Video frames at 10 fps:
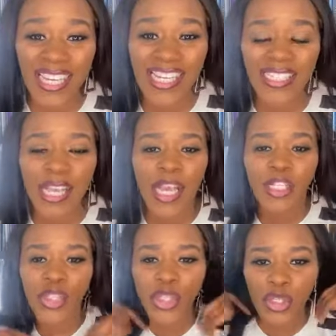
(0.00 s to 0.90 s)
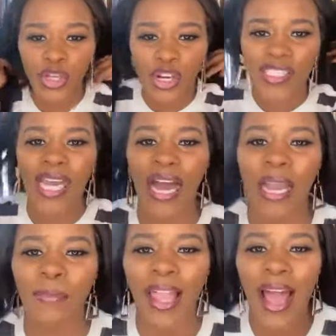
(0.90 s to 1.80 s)
this to your
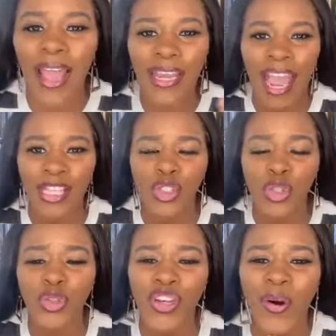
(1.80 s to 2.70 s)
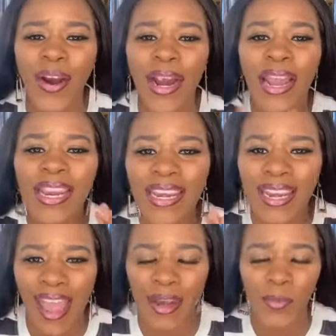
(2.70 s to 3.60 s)
timeline and to your
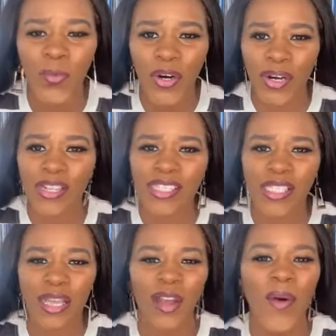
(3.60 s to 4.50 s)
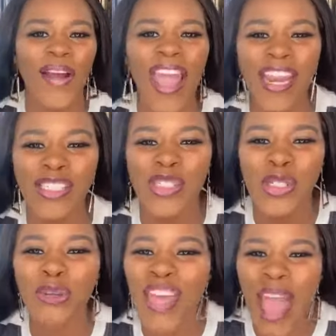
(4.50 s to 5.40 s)
networks. Go ahead and
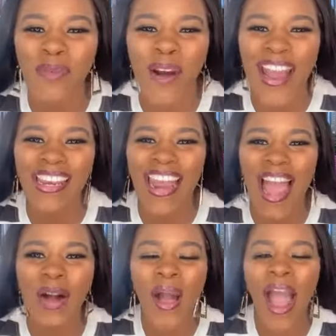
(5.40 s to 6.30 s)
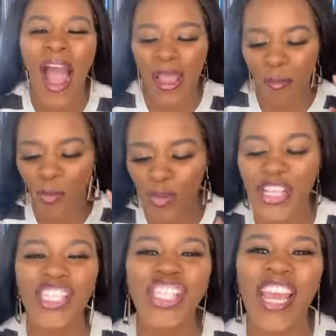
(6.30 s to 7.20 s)
do that right now. I
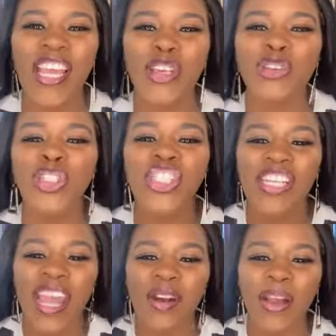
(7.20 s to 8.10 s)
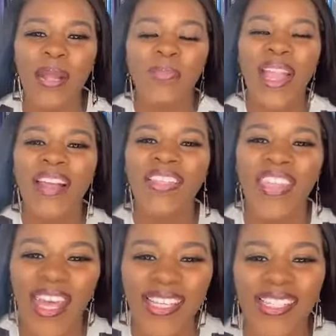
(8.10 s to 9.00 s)
appreciate you sharing
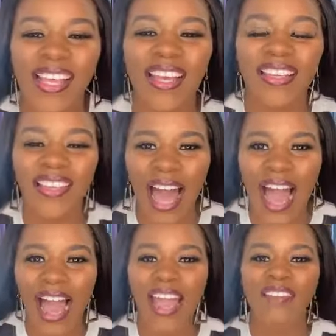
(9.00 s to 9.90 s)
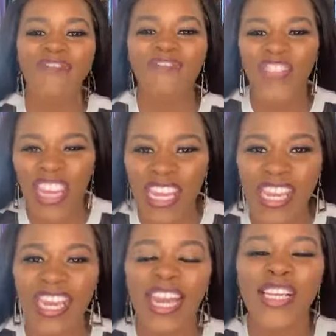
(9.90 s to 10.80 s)
this live
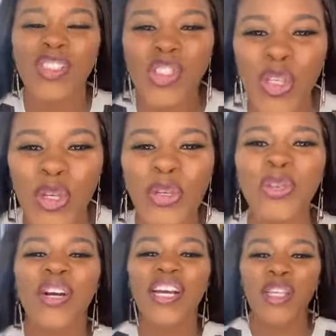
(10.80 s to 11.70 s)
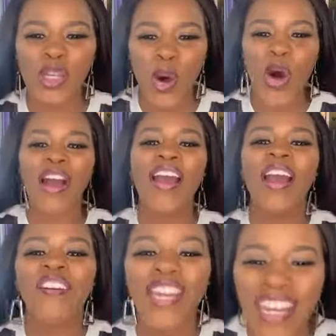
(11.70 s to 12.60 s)
feed to your
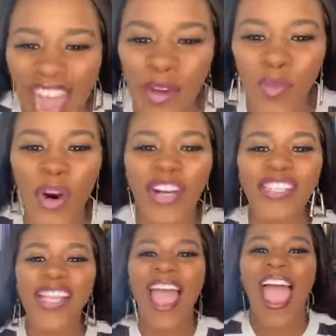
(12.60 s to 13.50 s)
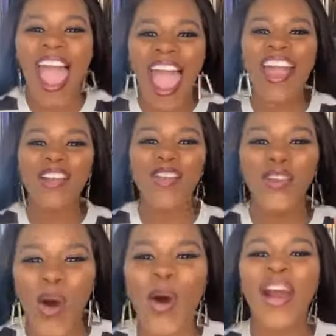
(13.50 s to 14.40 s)
networks and
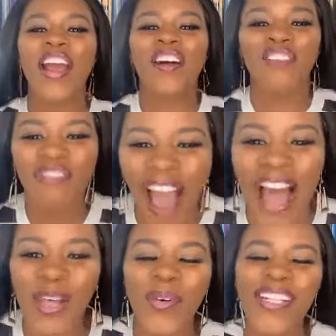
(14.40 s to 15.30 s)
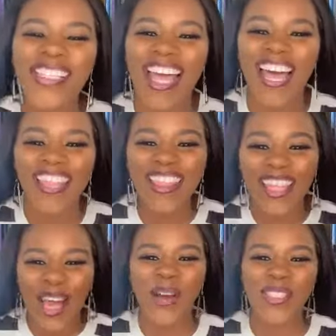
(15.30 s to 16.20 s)
your followers.
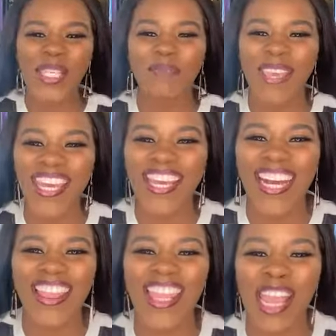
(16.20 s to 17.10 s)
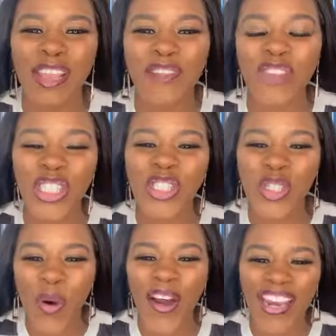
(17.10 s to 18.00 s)
Hello, Tamika. Thank you for
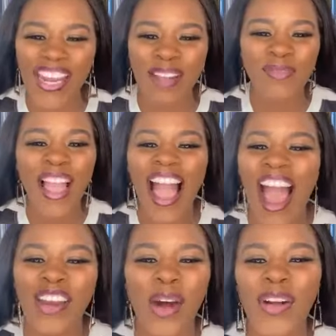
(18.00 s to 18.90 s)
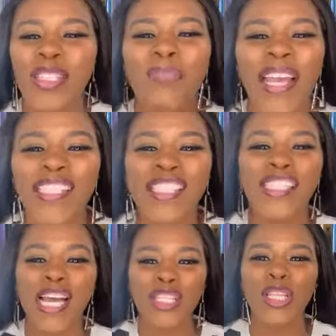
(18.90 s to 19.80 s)
joining. I know it's been
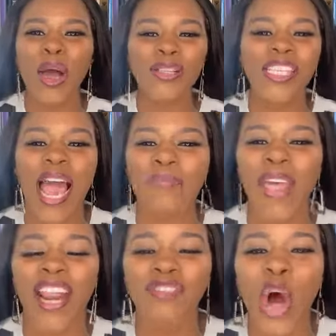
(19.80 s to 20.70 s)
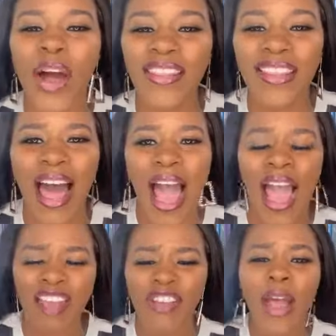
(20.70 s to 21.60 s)
such a long time that I've gone
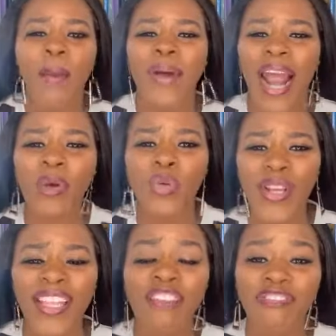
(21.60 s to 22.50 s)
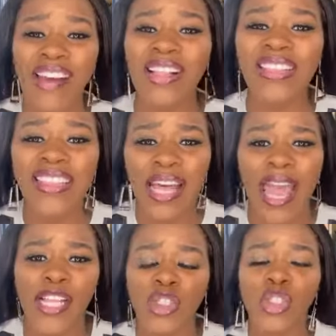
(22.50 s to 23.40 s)
live, but I really felt
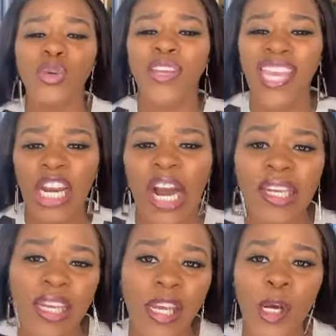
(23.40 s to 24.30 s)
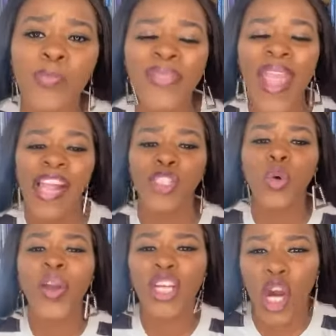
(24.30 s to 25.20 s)
led to get on here and
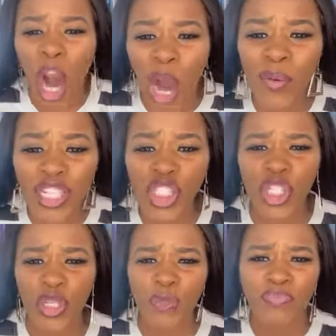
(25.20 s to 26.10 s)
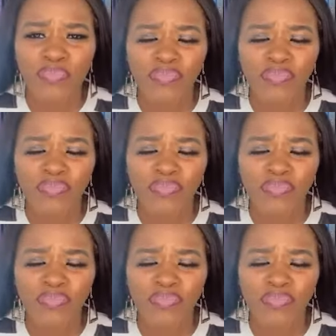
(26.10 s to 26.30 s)
to encourage you